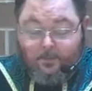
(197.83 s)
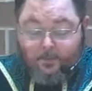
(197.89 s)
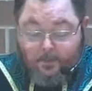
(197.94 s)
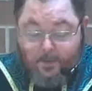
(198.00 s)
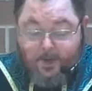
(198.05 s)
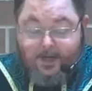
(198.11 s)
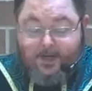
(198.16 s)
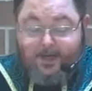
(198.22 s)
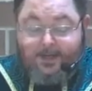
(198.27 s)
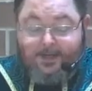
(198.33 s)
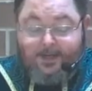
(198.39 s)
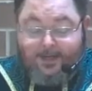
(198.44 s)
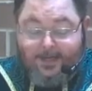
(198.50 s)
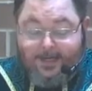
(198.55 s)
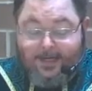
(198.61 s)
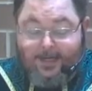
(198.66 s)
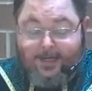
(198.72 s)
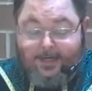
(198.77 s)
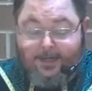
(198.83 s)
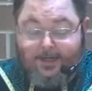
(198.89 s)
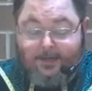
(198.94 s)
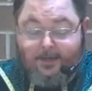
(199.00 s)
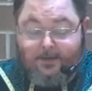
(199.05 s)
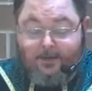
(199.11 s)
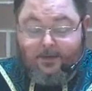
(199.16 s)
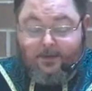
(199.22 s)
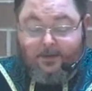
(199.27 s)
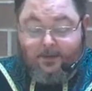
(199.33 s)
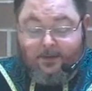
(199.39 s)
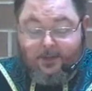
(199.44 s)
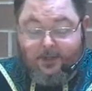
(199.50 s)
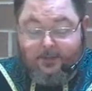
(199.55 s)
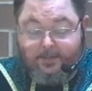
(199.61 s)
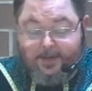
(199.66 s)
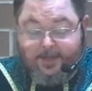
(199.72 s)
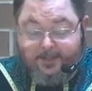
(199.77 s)
We
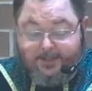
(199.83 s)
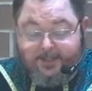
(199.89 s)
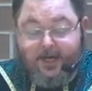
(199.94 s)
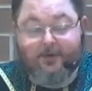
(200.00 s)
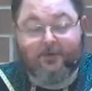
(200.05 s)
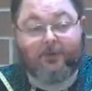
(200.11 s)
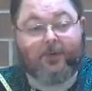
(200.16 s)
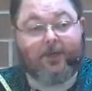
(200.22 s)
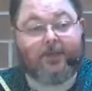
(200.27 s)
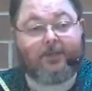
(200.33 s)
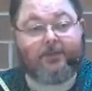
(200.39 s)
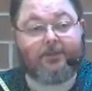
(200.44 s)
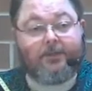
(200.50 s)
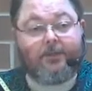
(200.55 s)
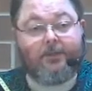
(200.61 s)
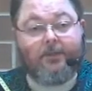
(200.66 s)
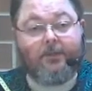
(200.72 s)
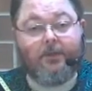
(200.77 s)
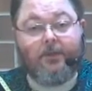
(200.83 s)
need to be generous